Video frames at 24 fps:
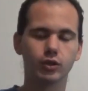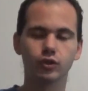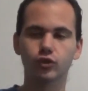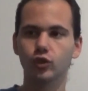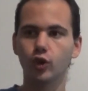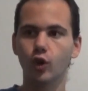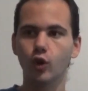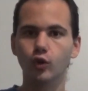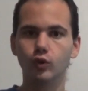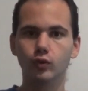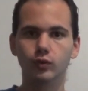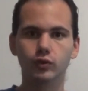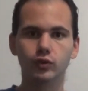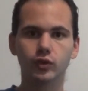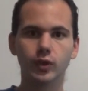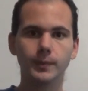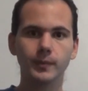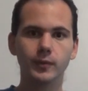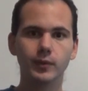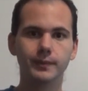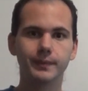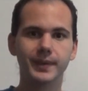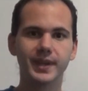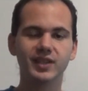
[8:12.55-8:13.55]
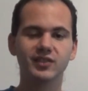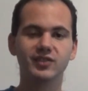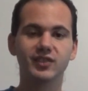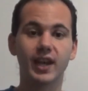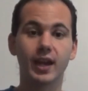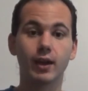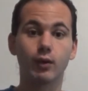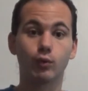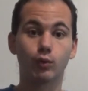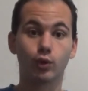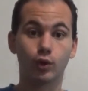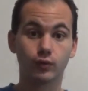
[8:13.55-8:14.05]
So some of the things
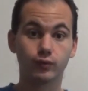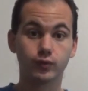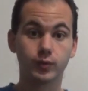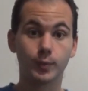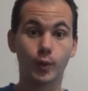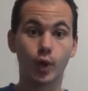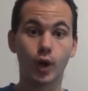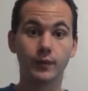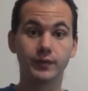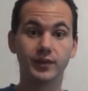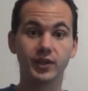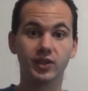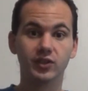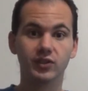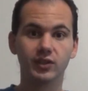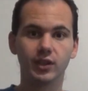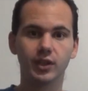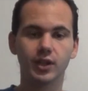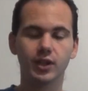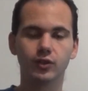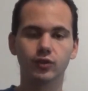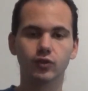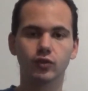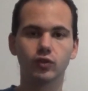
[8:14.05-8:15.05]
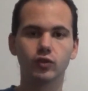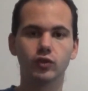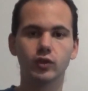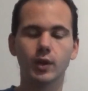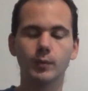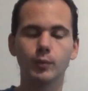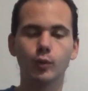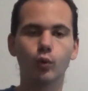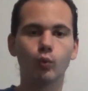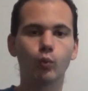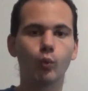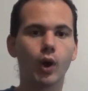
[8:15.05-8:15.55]
that I learned from all of this is,
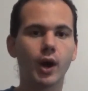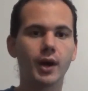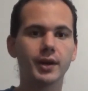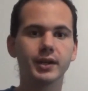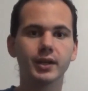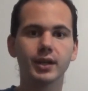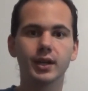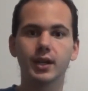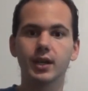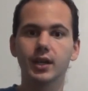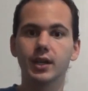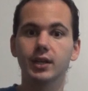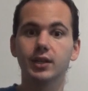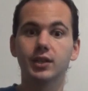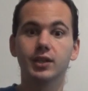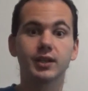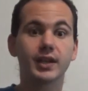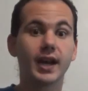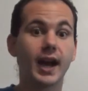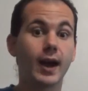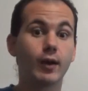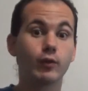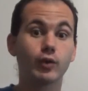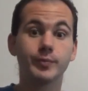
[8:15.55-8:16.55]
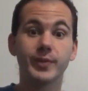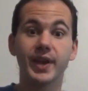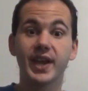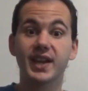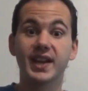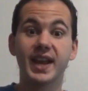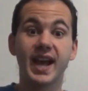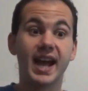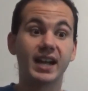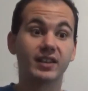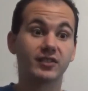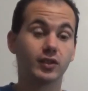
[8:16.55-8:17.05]
number one, you gotta
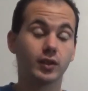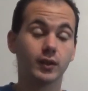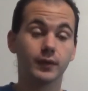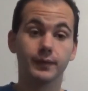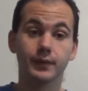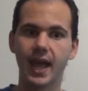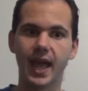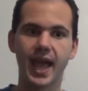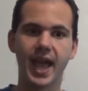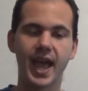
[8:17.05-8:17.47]
remain active.